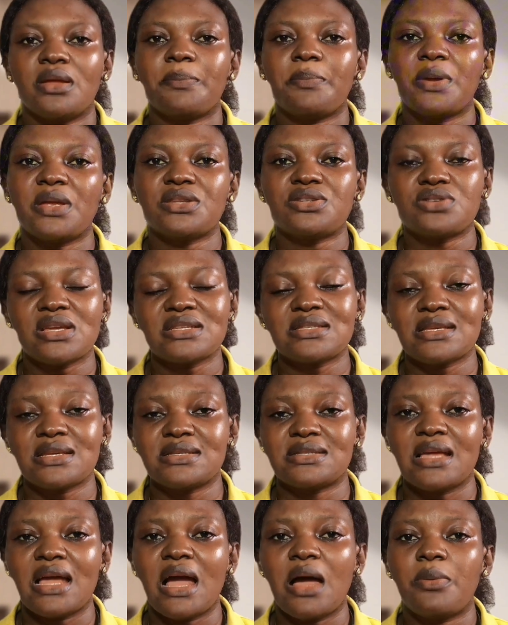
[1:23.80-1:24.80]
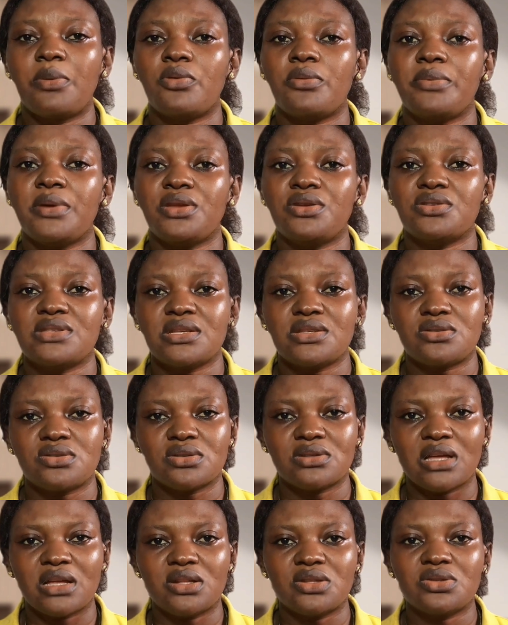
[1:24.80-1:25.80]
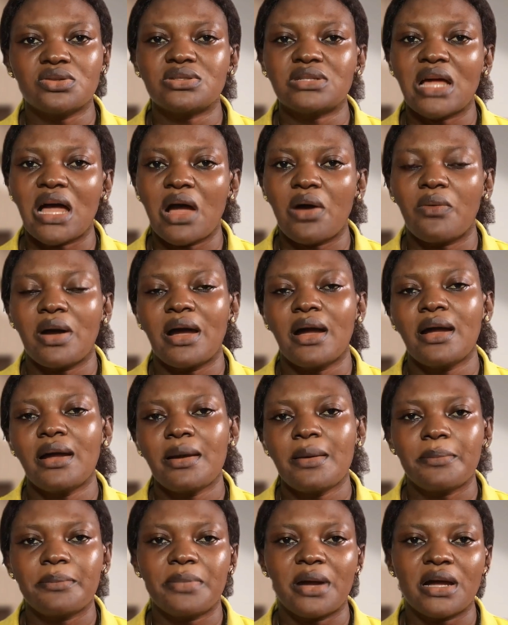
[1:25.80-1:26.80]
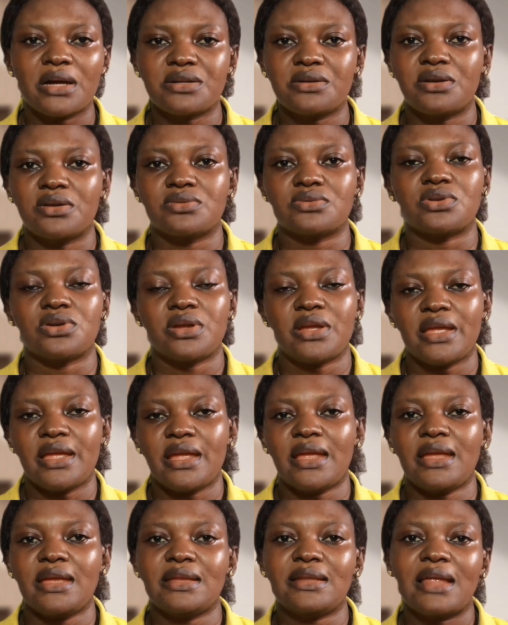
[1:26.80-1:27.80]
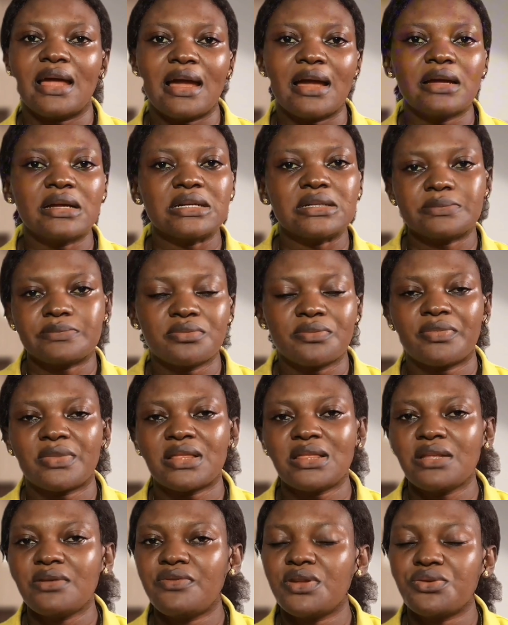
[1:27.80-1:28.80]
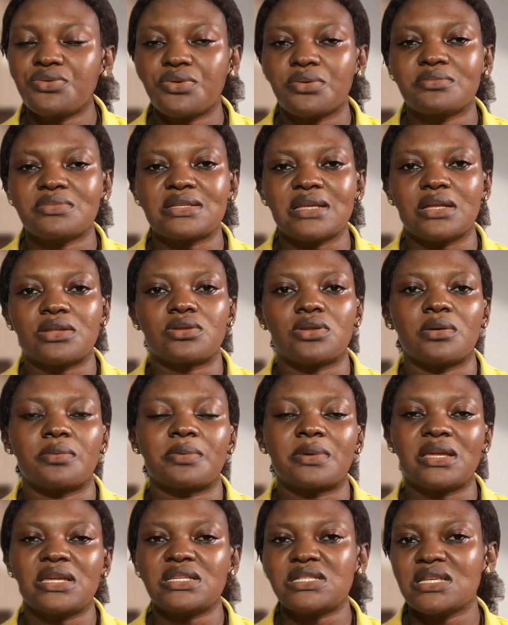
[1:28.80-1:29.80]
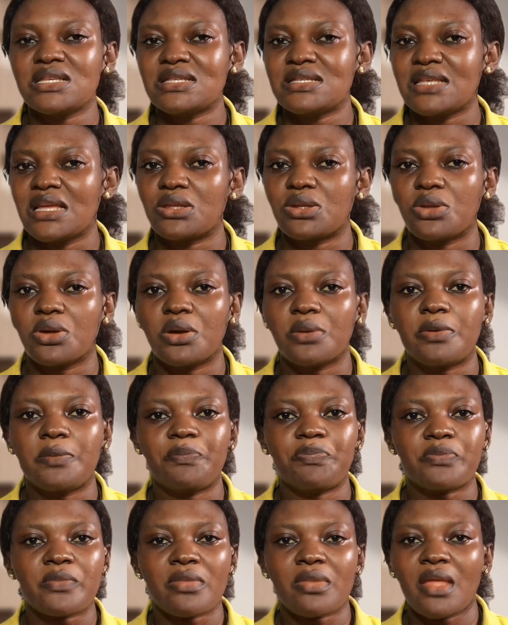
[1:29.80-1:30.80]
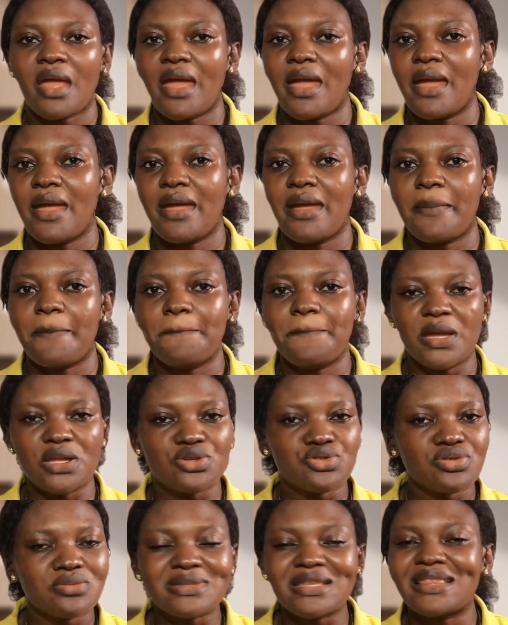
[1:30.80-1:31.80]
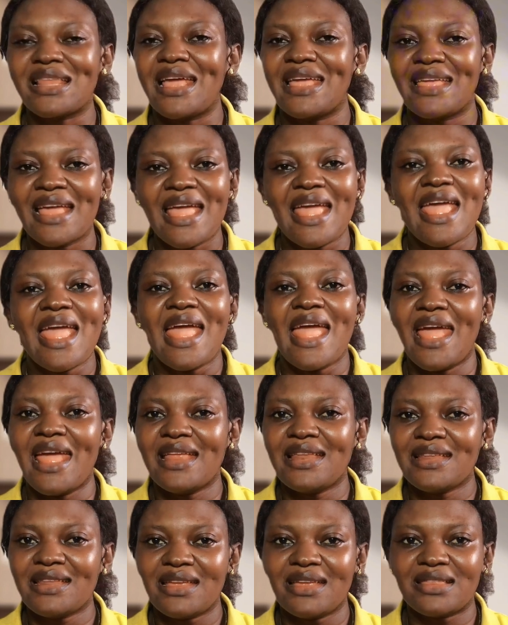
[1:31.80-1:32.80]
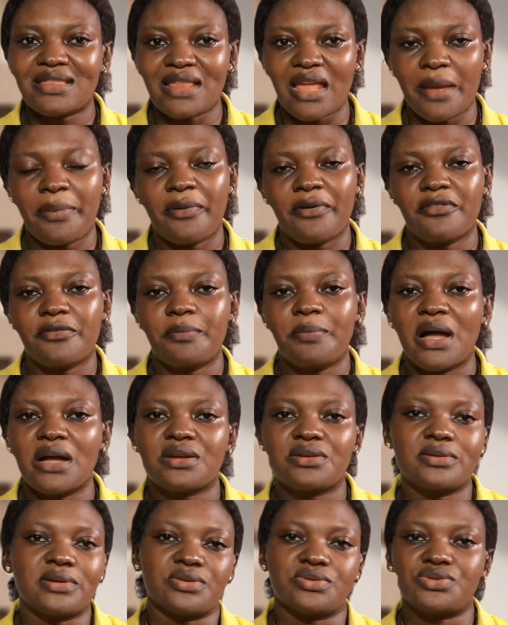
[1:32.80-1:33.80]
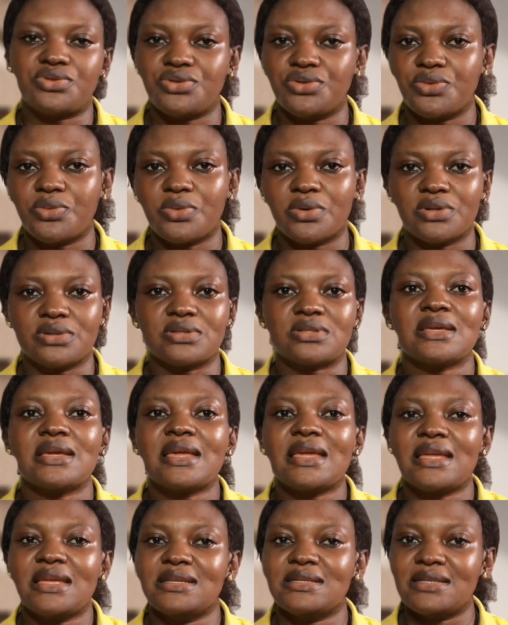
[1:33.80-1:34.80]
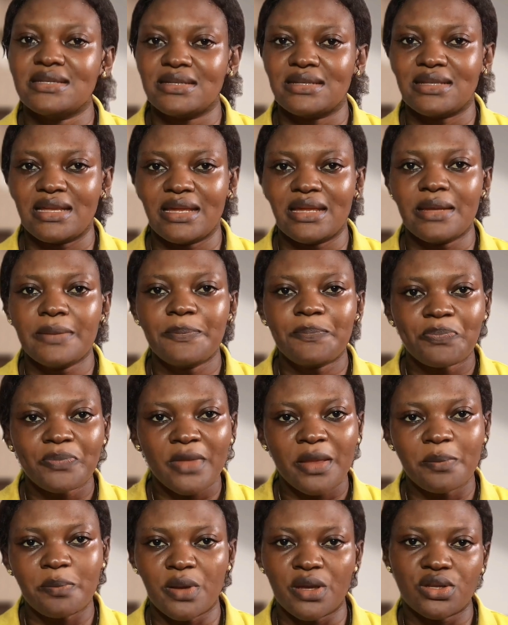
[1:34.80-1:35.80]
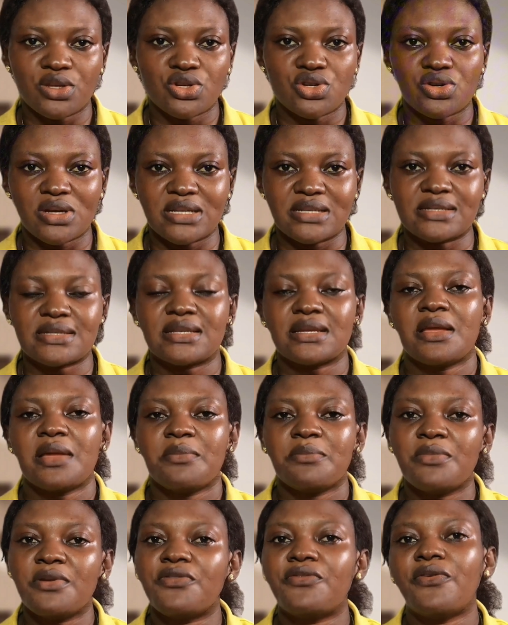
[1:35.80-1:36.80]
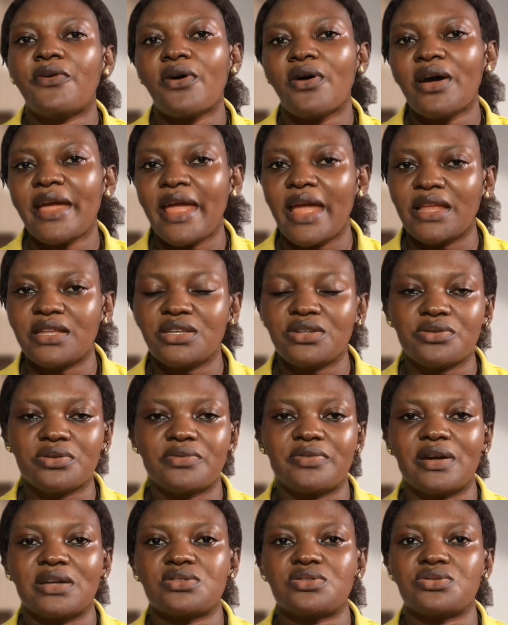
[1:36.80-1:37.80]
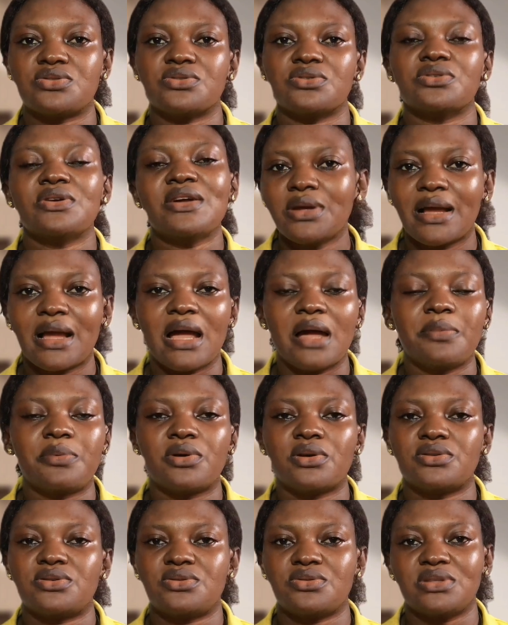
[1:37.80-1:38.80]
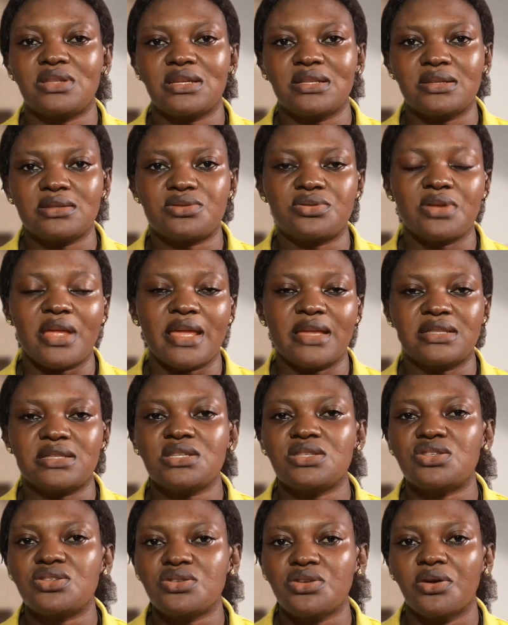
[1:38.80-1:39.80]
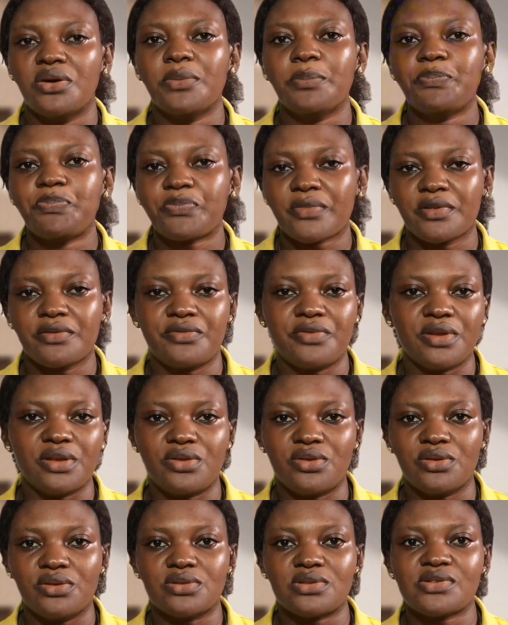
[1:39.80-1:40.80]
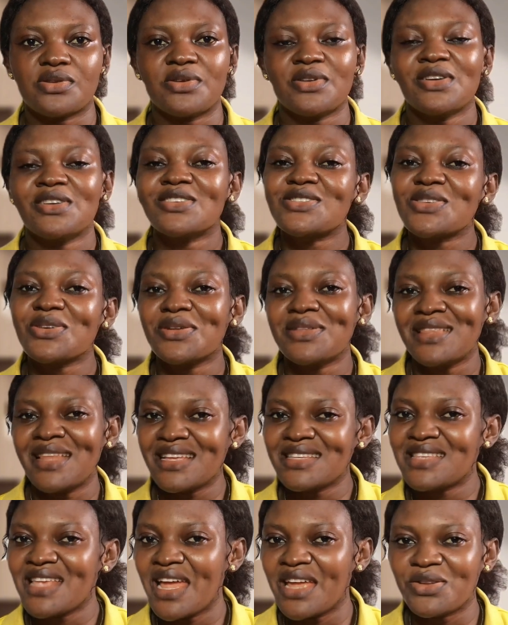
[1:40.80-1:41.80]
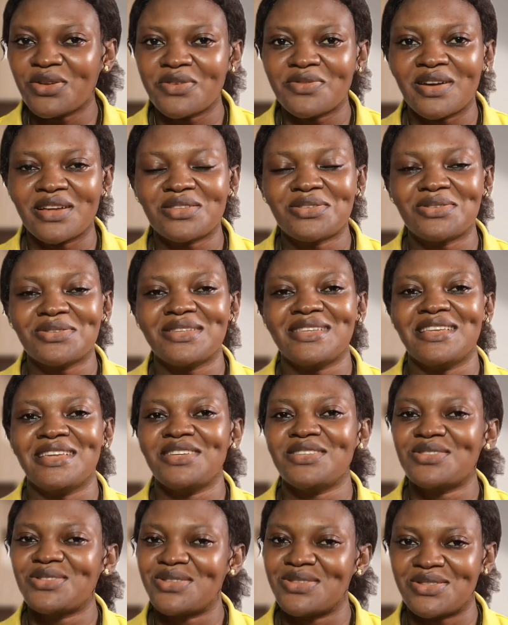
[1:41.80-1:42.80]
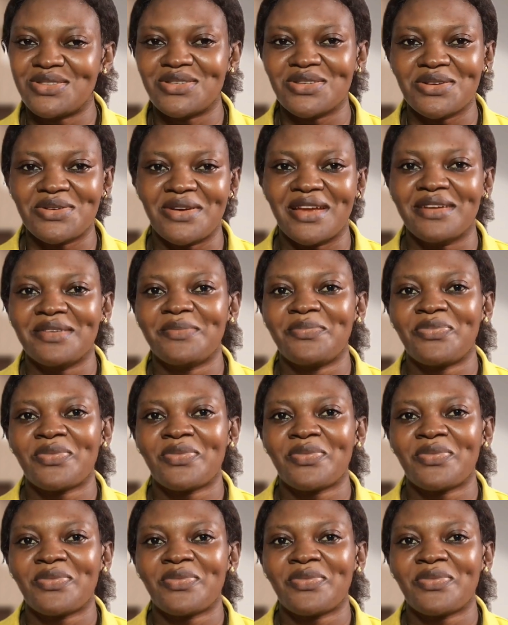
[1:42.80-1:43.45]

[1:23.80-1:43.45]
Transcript: Pinterest is the app we'll be using to download our background, either living room setup, kitchen setup, bedrooms, like any type of background you want is in the Pinterest before heading over to CapCut to edit your videos. So let's head over to the tutorial.